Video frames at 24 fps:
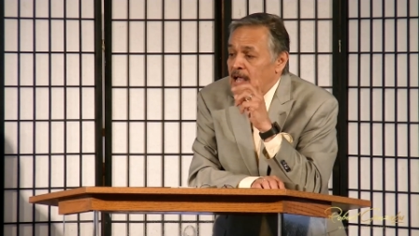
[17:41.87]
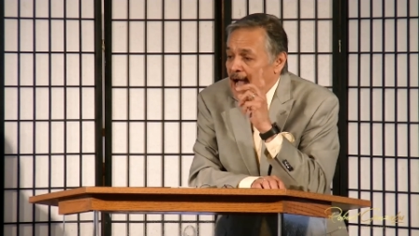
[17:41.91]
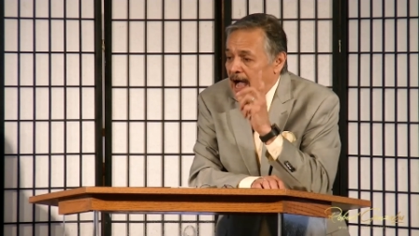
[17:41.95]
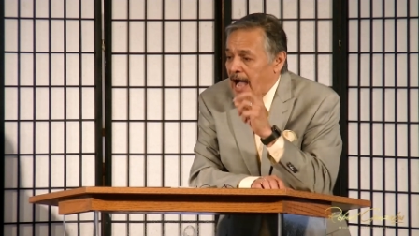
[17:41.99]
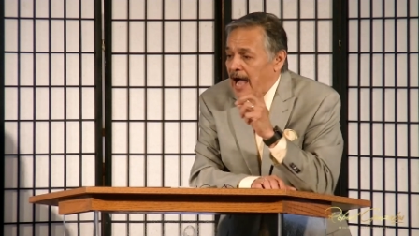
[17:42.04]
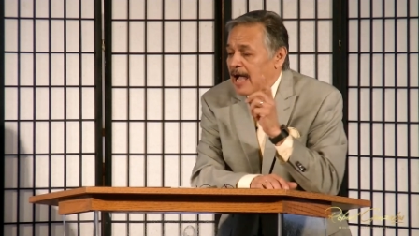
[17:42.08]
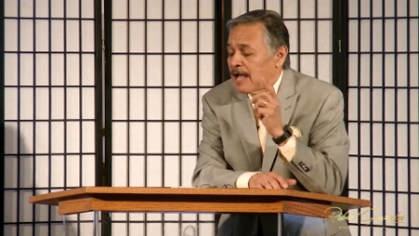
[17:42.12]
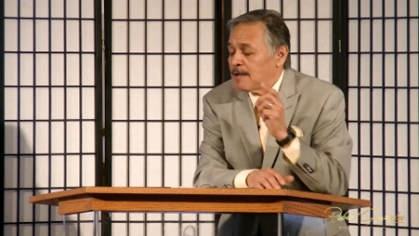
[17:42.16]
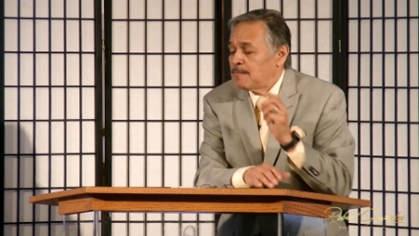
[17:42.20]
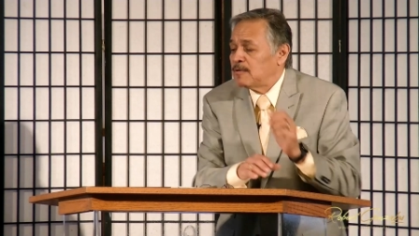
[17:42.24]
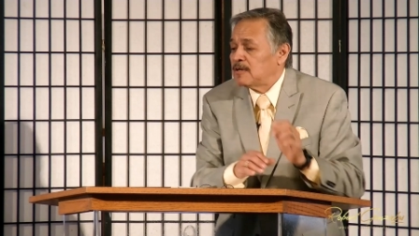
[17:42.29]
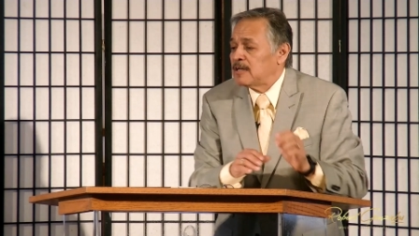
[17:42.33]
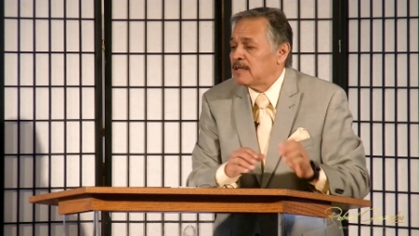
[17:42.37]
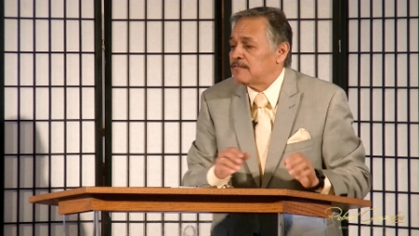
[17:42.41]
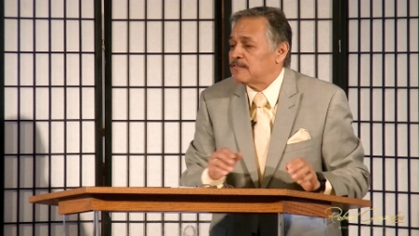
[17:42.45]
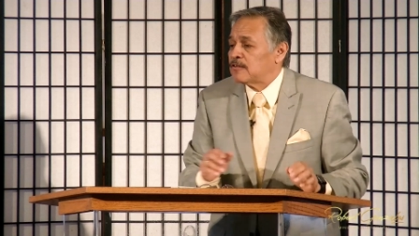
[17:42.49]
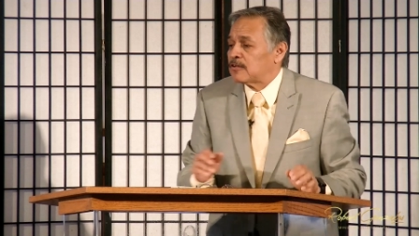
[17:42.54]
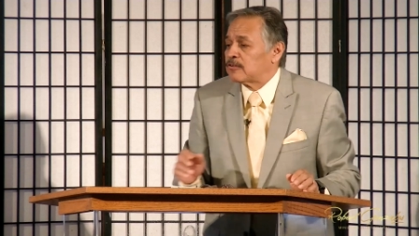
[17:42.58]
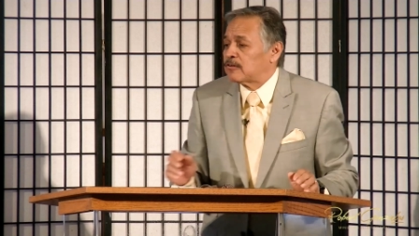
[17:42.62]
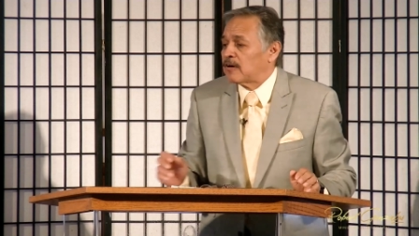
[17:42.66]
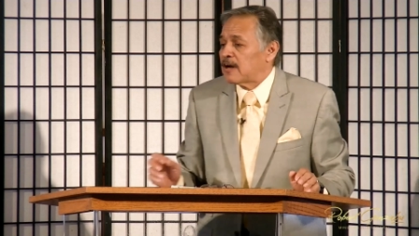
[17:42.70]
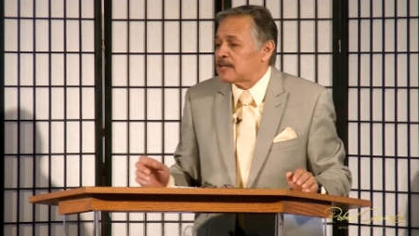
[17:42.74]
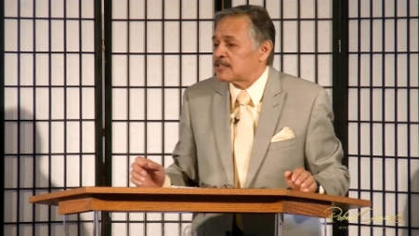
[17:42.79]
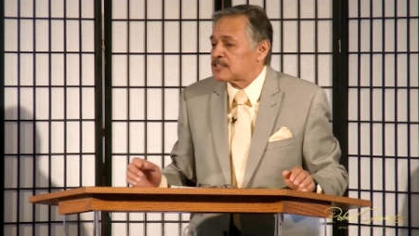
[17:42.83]
I believe the
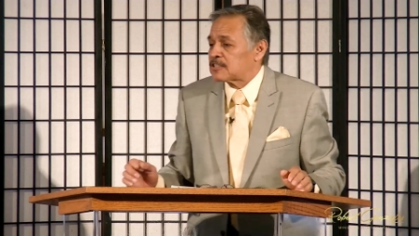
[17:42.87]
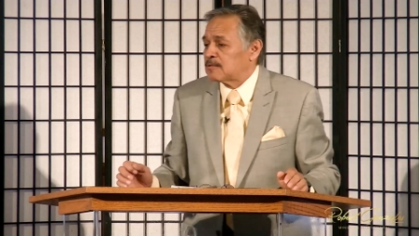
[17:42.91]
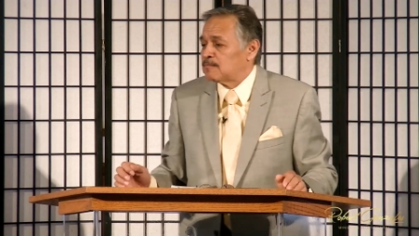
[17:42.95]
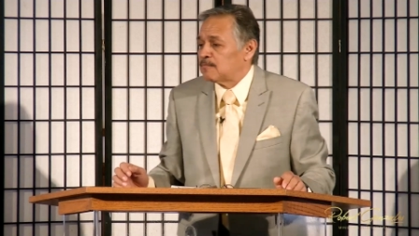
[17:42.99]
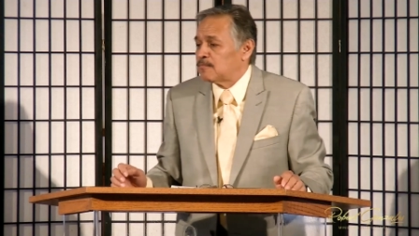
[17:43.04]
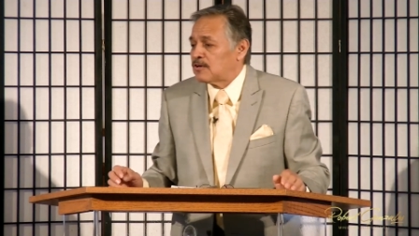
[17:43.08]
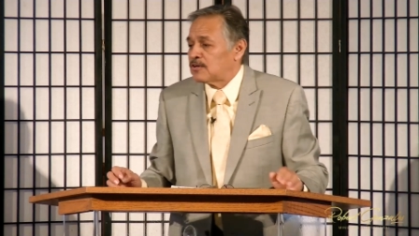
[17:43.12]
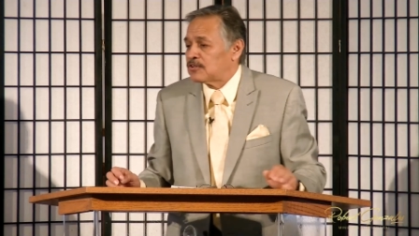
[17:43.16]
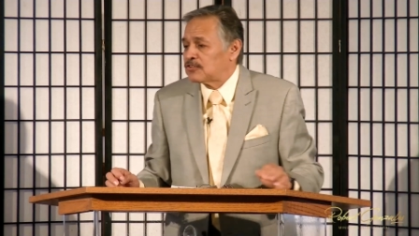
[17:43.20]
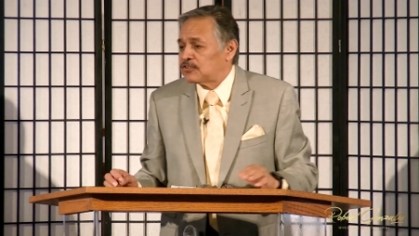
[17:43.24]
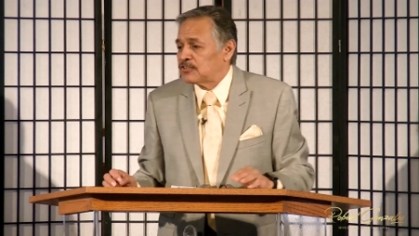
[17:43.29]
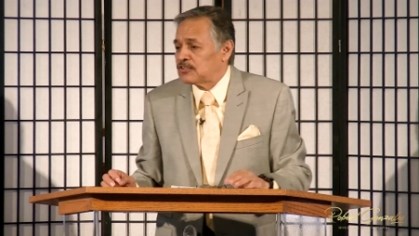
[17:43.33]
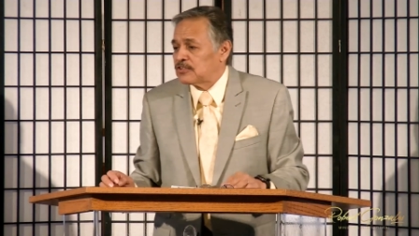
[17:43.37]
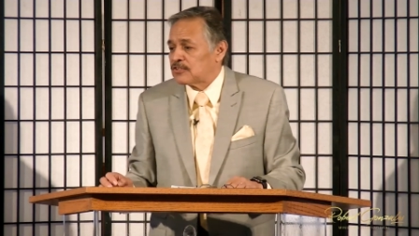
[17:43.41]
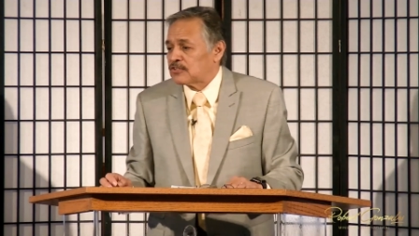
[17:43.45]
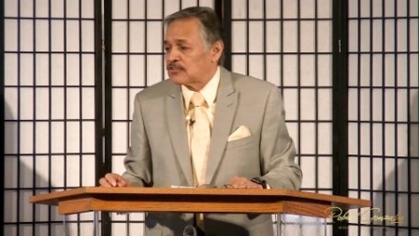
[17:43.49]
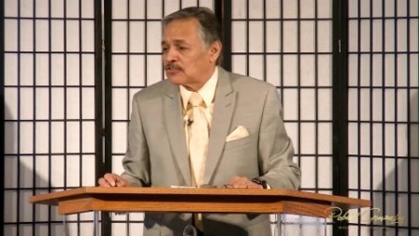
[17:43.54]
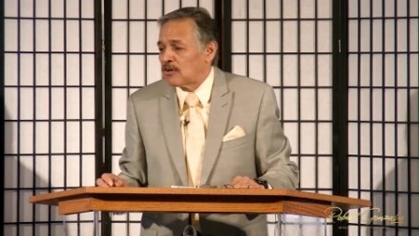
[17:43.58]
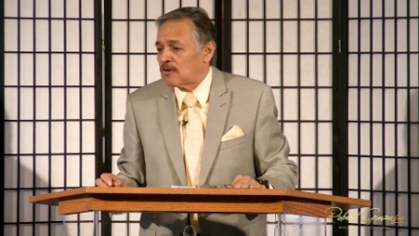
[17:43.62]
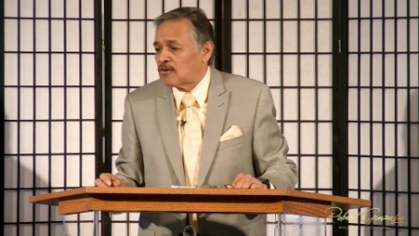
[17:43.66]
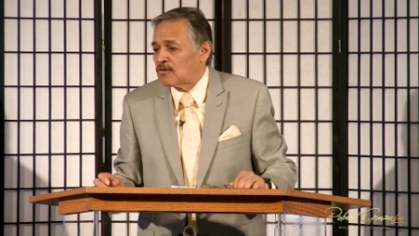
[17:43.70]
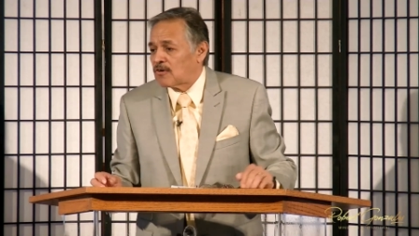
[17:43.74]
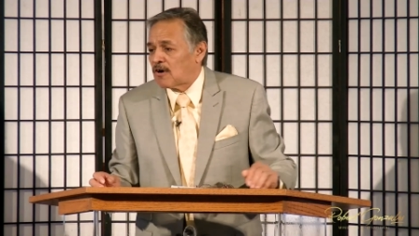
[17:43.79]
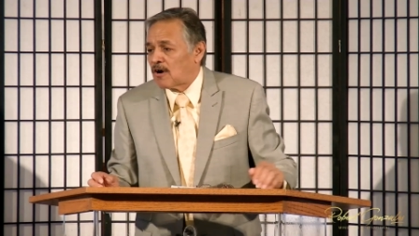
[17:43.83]
grace and mercy
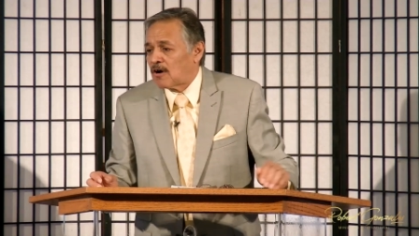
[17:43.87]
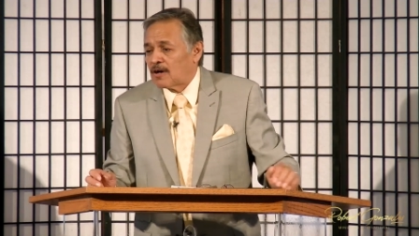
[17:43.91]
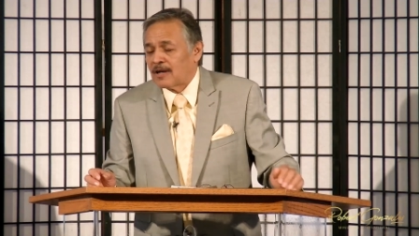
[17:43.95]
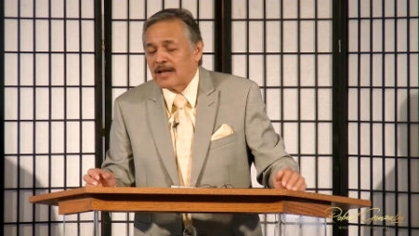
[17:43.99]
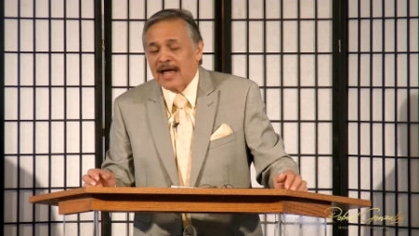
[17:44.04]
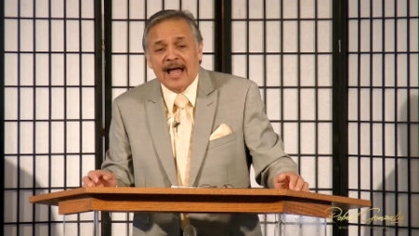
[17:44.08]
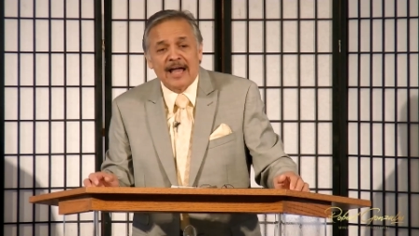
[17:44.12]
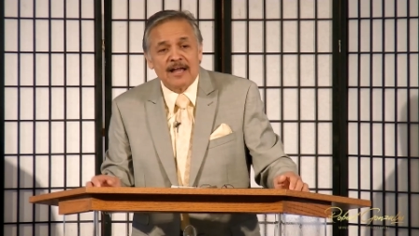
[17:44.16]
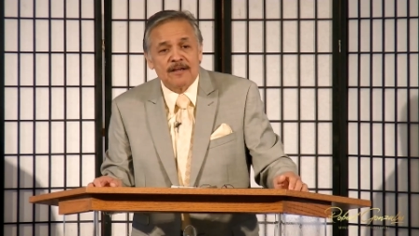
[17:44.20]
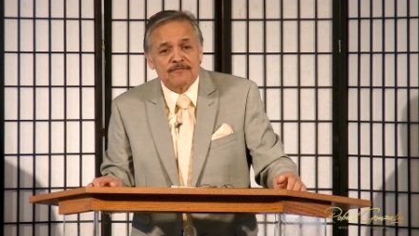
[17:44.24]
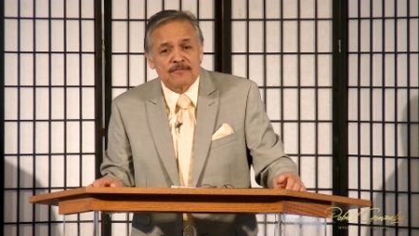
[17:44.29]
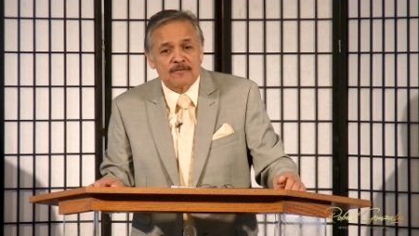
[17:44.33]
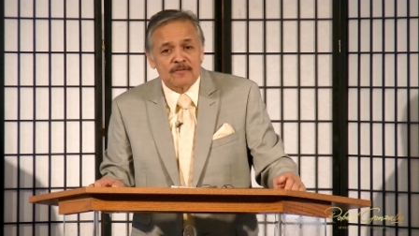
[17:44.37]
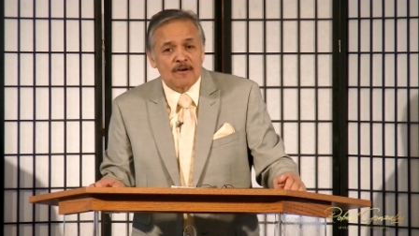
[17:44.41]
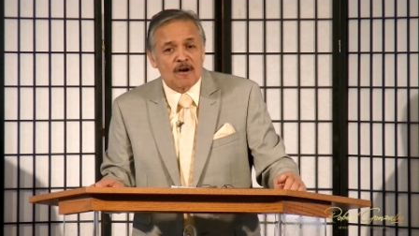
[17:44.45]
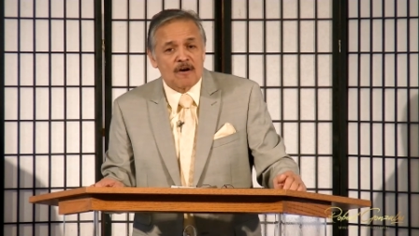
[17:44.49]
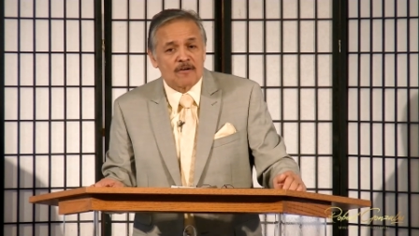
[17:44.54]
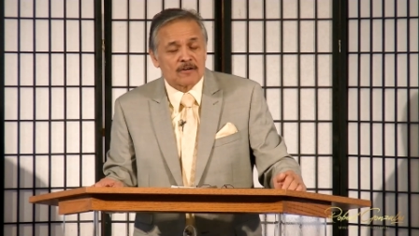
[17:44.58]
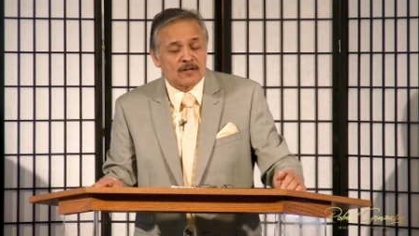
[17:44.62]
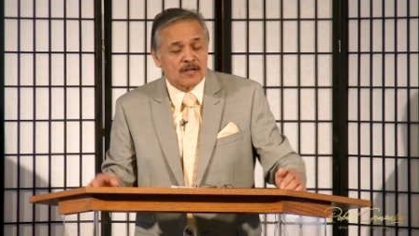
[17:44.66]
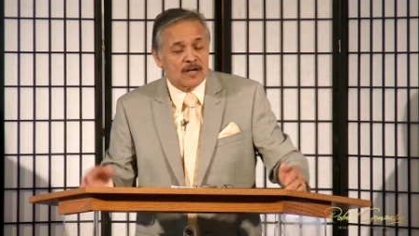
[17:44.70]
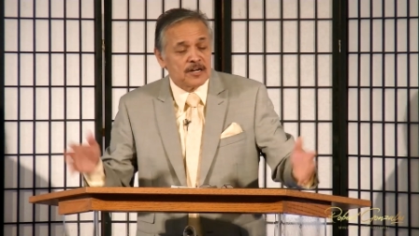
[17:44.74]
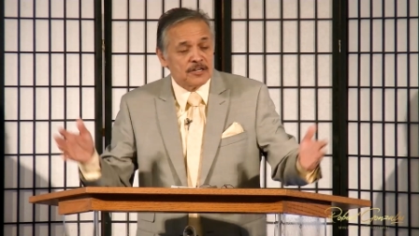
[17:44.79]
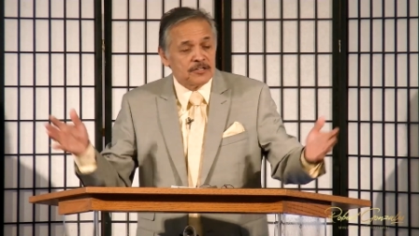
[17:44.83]
is on our life and
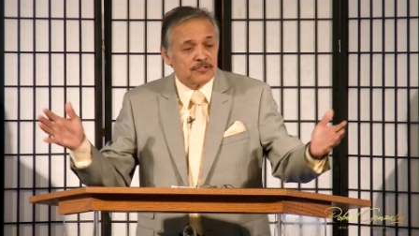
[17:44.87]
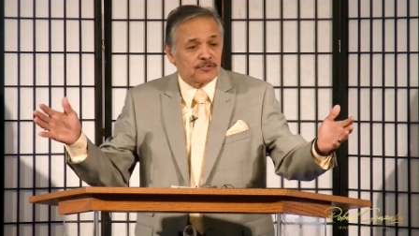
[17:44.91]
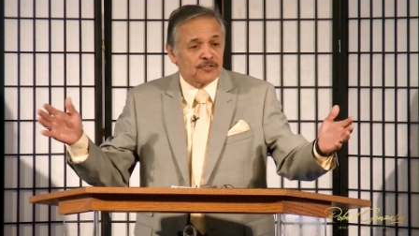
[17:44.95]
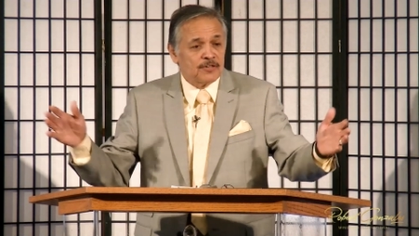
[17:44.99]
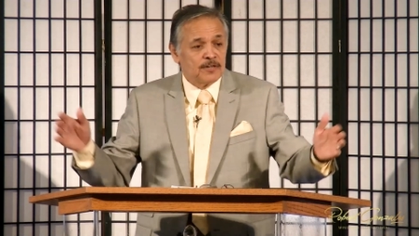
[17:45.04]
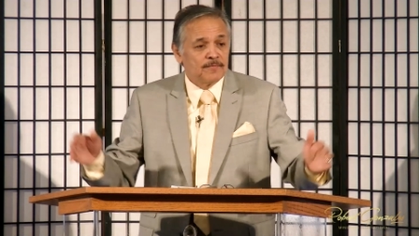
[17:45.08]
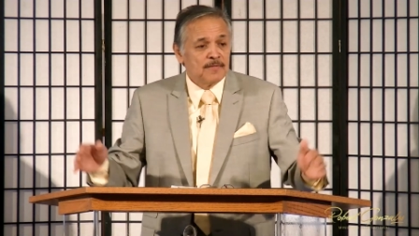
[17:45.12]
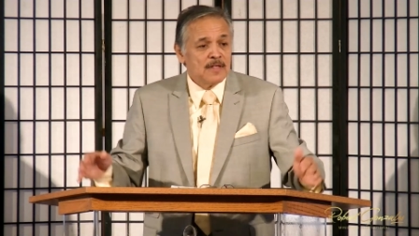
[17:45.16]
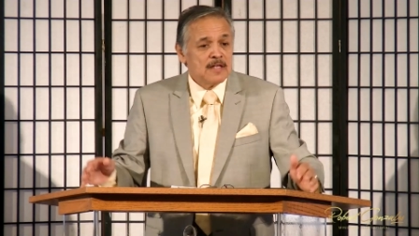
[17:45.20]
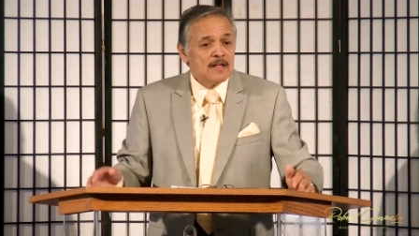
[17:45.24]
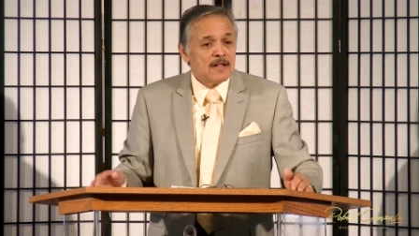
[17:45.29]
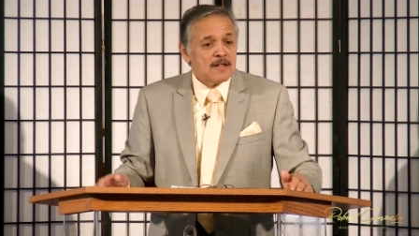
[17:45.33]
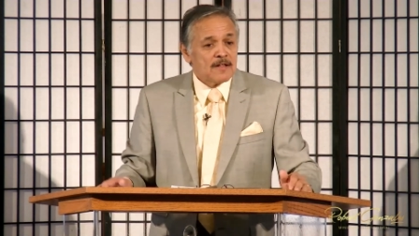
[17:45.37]
our country,